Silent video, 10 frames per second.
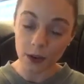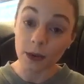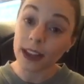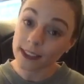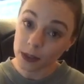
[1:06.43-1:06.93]

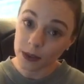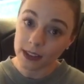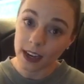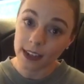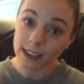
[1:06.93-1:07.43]
raised in
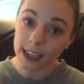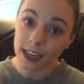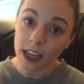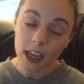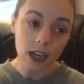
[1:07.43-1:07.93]

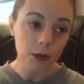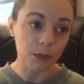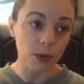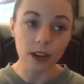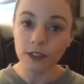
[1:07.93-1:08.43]
Wisconsin,
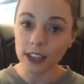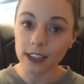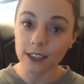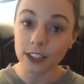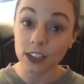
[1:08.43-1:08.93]
briefly
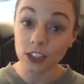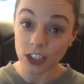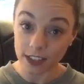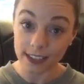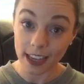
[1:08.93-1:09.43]
lived in New
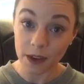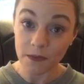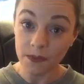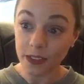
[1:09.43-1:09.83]
Jersey.